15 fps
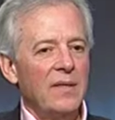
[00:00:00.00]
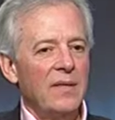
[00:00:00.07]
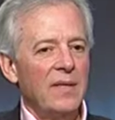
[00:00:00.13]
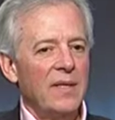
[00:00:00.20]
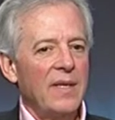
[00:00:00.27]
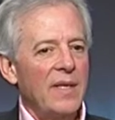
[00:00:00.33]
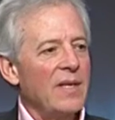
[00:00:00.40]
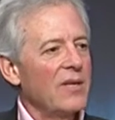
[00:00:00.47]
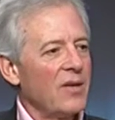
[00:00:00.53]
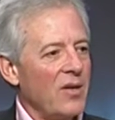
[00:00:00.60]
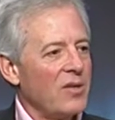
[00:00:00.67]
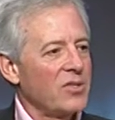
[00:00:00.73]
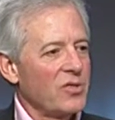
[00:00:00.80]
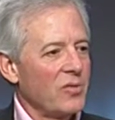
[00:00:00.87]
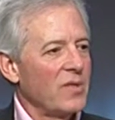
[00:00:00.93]
the key
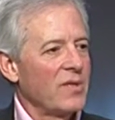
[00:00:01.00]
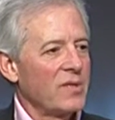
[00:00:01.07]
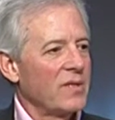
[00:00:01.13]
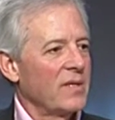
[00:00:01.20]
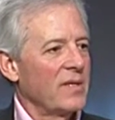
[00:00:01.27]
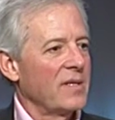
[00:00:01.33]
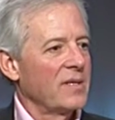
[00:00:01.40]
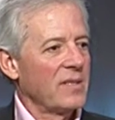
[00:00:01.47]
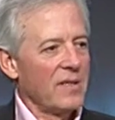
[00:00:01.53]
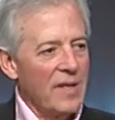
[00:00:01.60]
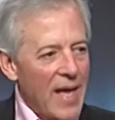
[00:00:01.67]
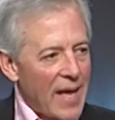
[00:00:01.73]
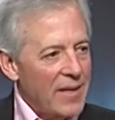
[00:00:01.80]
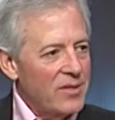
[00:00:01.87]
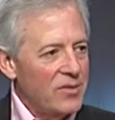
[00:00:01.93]
also is an
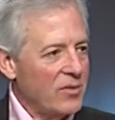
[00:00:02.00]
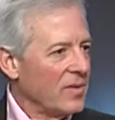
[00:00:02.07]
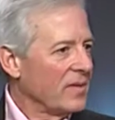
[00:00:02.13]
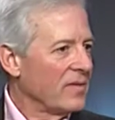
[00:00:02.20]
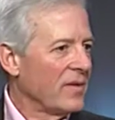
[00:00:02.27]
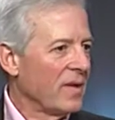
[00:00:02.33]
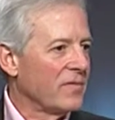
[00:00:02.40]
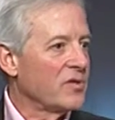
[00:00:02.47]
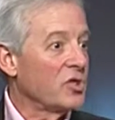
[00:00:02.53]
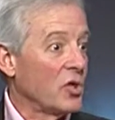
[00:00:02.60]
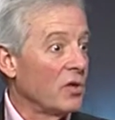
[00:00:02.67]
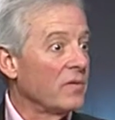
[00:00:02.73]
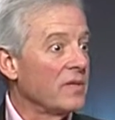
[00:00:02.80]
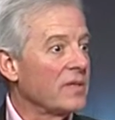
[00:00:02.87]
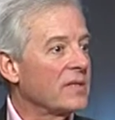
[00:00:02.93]
attitude of
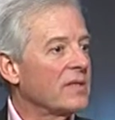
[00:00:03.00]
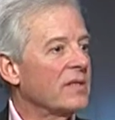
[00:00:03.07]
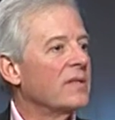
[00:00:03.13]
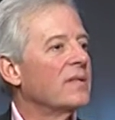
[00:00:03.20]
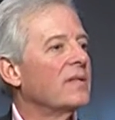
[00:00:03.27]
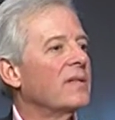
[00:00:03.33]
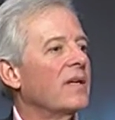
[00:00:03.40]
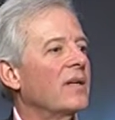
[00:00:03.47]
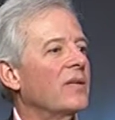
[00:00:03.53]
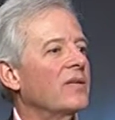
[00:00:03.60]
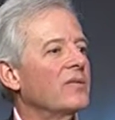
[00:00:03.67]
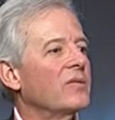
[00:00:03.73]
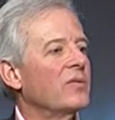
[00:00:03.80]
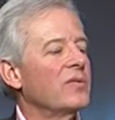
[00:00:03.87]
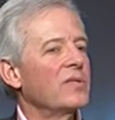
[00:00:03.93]
service. You know,
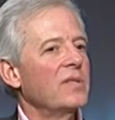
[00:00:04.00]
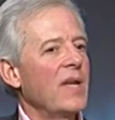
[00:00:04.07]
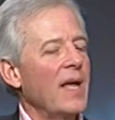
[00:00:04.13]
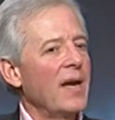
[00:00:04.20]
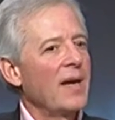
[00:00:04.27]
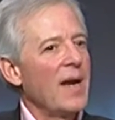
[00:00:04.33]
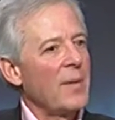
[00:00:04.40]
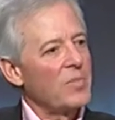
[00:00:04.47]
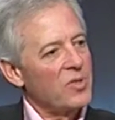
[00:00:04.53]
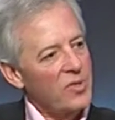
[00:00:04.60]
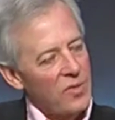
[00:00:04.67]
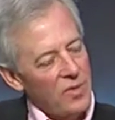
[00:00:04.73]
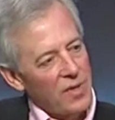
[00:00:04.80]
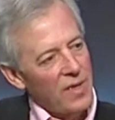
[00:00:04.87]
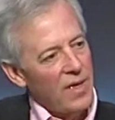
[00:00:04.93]
so it's not an
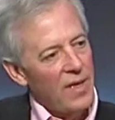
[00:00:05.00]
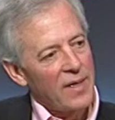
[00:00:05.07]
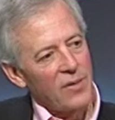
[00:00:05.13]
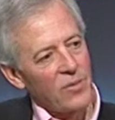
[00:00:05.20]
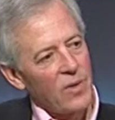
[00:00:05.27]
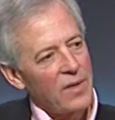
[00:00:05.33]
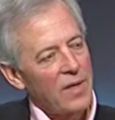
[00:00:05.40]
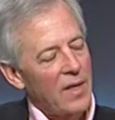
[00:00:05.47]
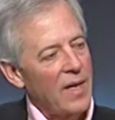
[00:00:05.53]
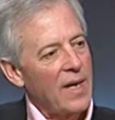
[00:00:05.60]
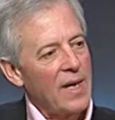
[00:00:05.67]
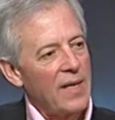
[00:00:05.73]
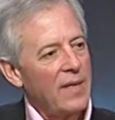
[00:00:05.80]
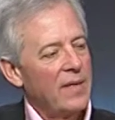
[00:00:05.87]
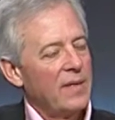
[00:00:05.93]
opportunity like what can
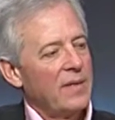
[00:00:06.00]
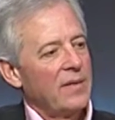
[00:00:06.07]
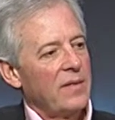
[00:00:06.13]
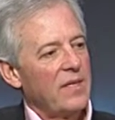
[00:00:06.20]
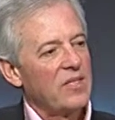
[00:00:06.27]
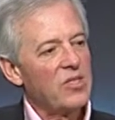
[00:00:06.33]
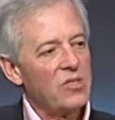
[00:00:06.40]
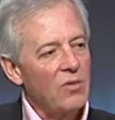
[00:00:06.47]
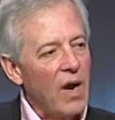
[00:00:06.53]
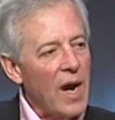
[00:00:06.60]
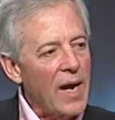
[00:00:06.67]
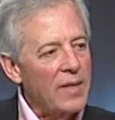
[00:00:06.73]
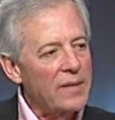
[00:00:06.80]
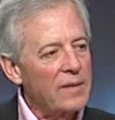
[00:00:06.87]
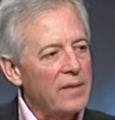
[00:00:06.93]
I
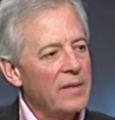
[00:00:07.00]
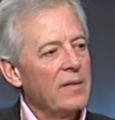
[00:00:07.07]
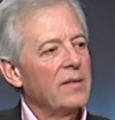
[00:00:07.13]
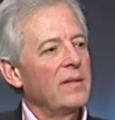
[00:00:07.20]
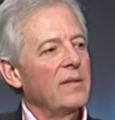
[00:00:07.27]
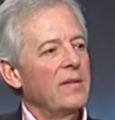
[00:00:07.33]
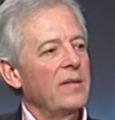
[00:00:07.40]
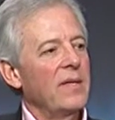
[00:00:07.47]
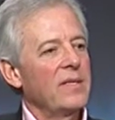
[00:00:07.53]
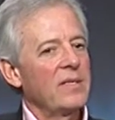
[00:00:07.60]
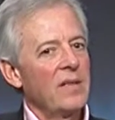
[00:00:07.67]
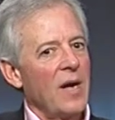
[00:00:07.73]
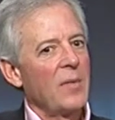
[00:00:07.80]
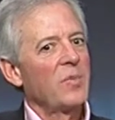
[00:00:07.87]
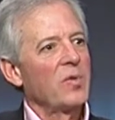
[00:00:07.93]
extract? It's
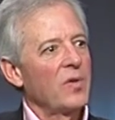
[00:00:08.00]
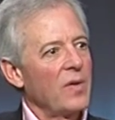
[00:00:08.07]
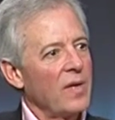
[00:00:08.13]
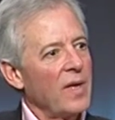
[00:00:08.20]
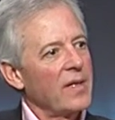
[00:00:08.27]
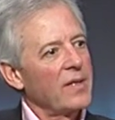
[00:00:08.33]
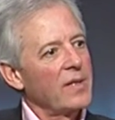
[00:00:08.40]
an opportunity like